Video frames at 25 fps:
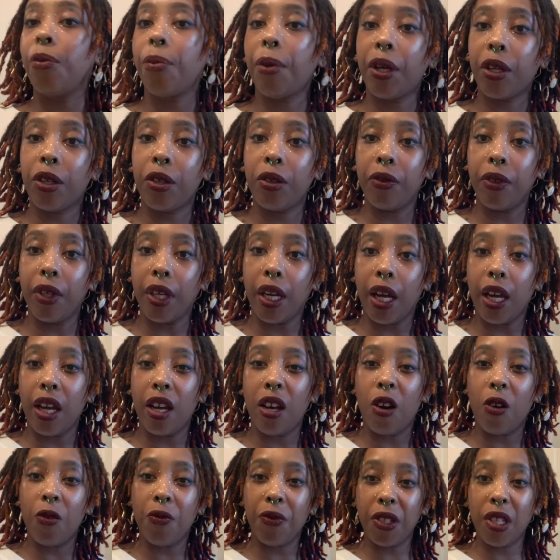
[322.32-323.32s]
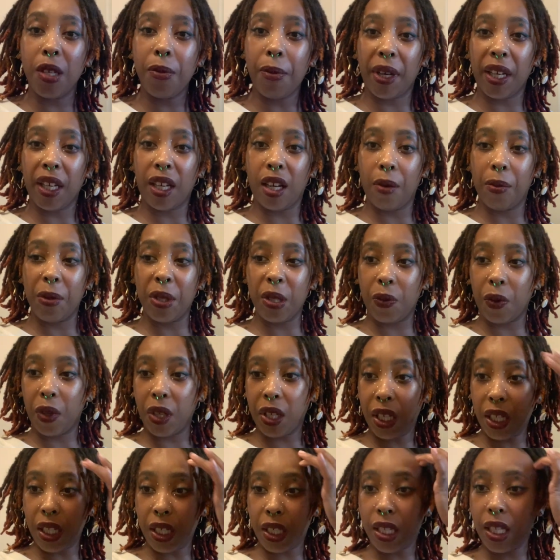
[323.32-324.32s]
my Q&A. Hopefully my camera's
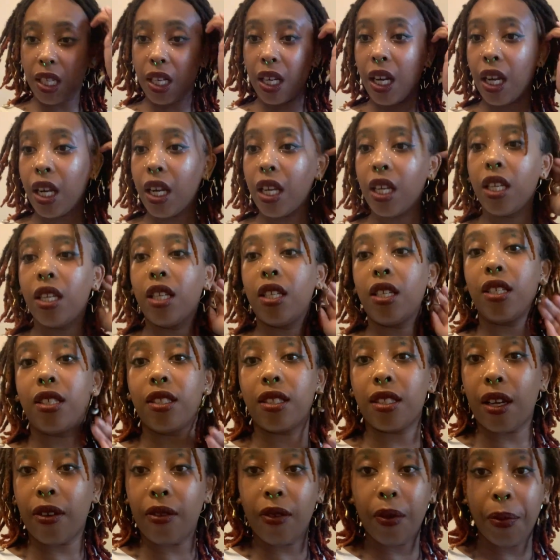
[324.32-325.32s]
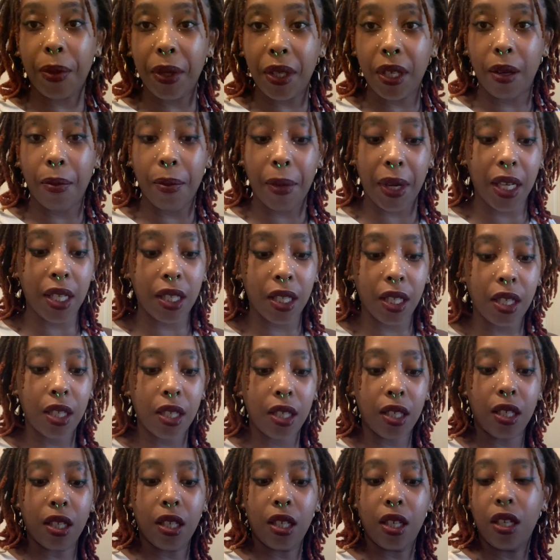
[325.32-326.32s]
working today because that would be
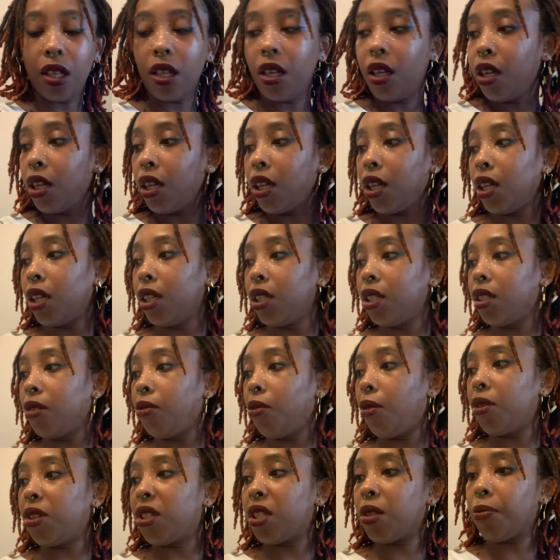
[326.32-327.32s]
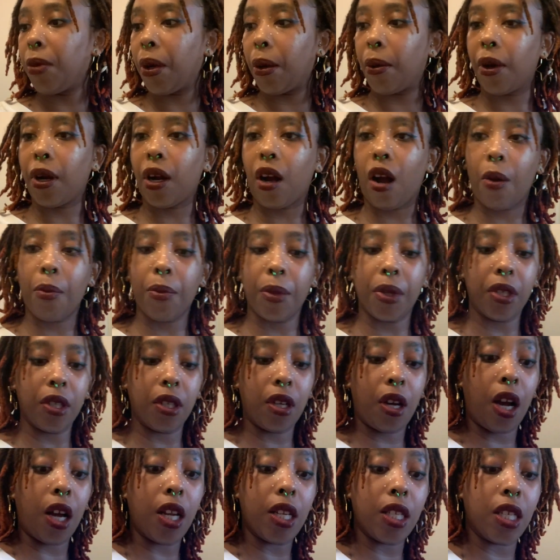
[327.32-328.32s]
amazing because it will just make my
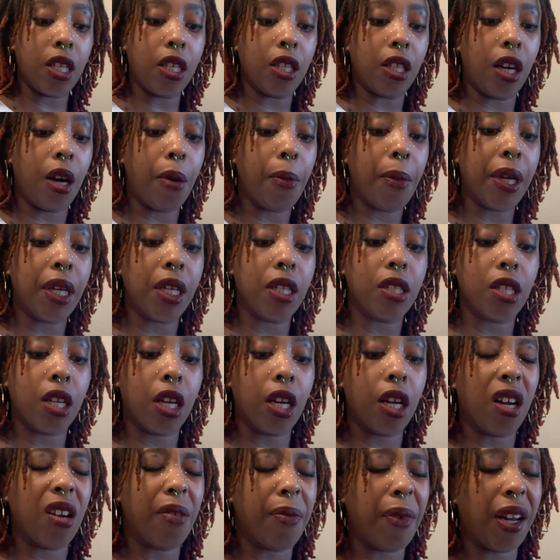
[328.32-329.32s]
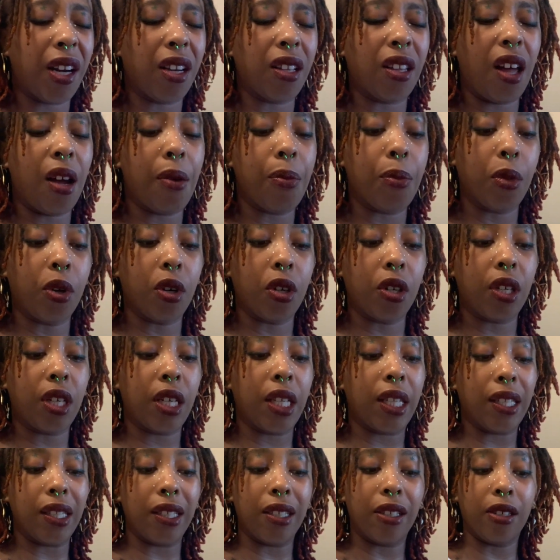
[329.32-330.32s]
comment, content that I'm making today come out a lot more
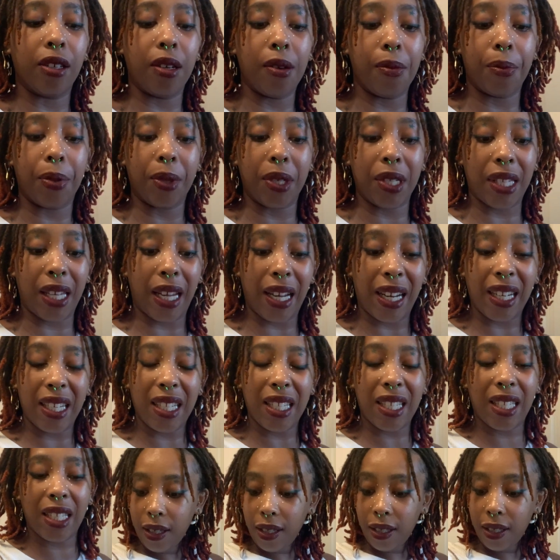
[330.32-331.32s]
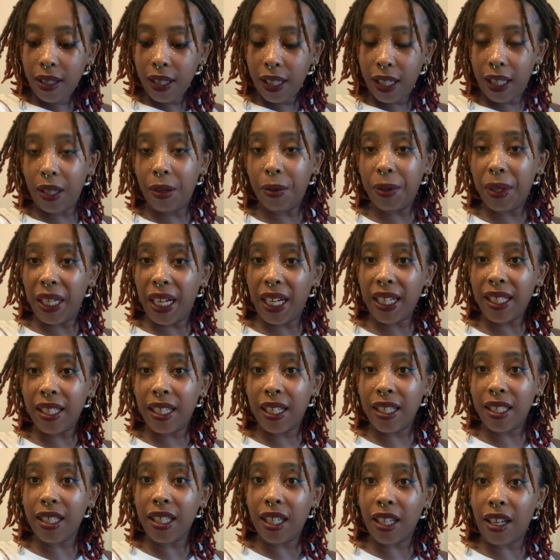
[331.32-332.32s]
clear and precise. And then we can
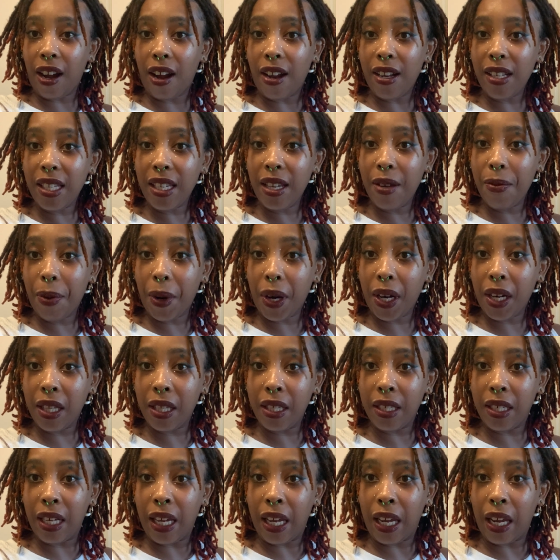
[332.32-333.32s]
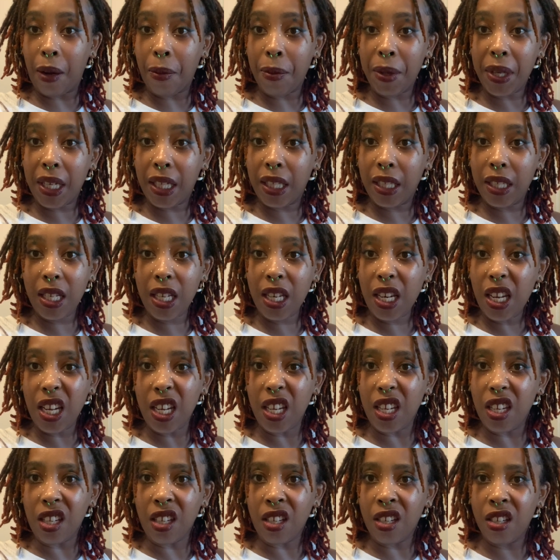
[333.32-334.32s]
actually get to the content part of the day. I've been
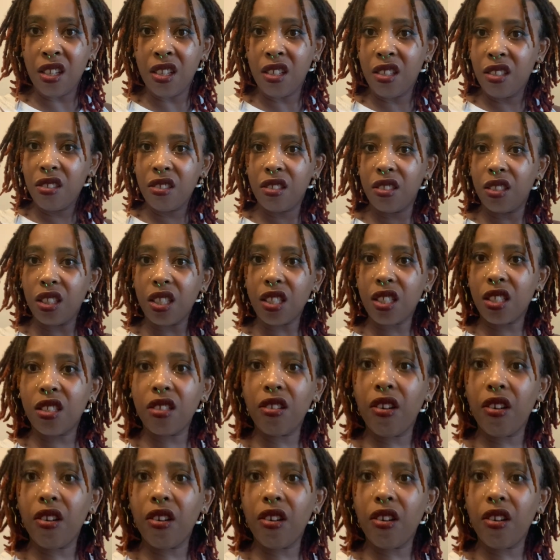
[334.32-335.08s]
cleaning. Let's do